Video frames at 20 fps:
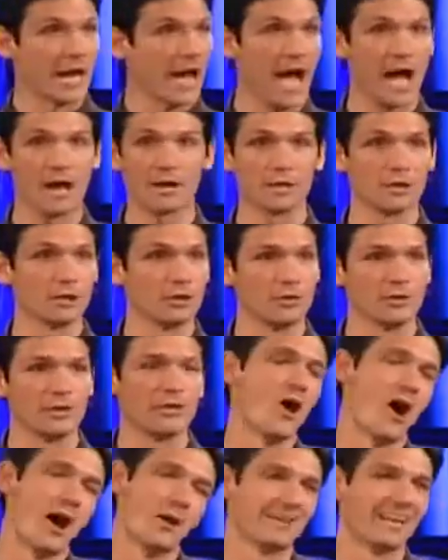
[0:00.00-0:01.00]
hallelujah.
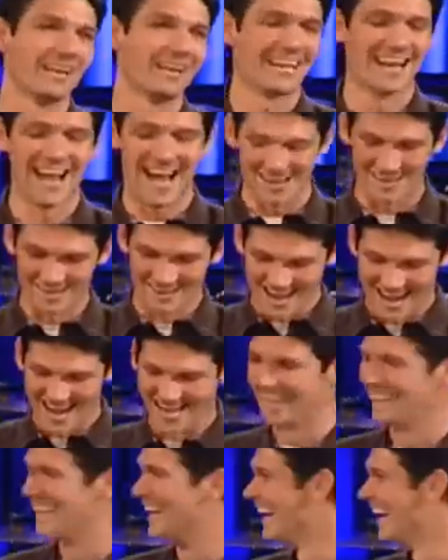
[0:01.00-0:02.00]
No, I'm kidding.
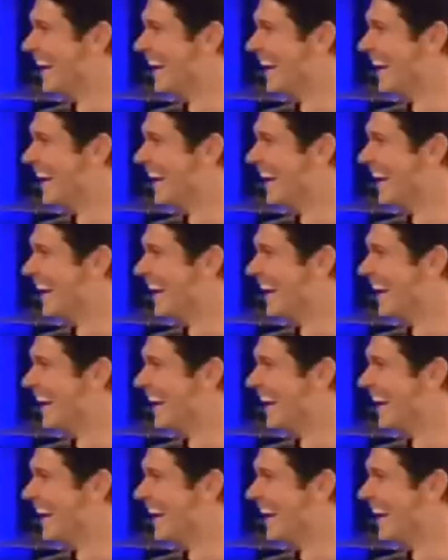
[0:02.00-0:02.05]
I